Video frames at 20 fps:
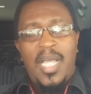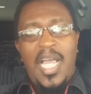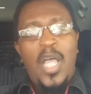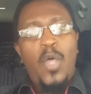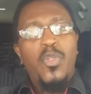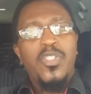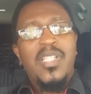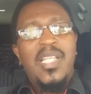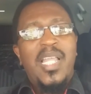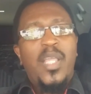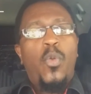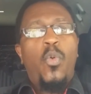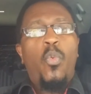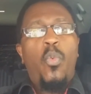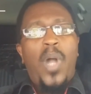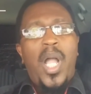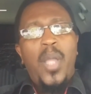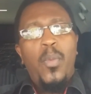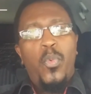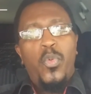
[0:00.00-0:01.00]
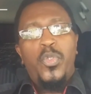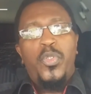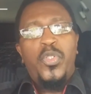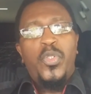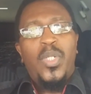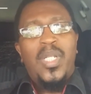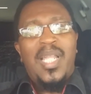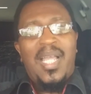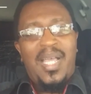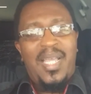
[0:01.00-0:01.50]
I was like, why would
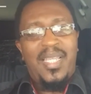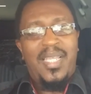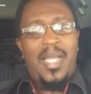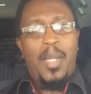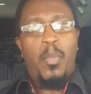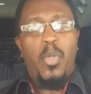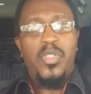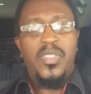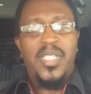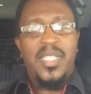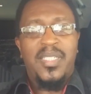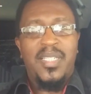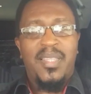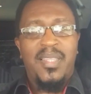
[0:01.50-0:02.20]
you lie about such a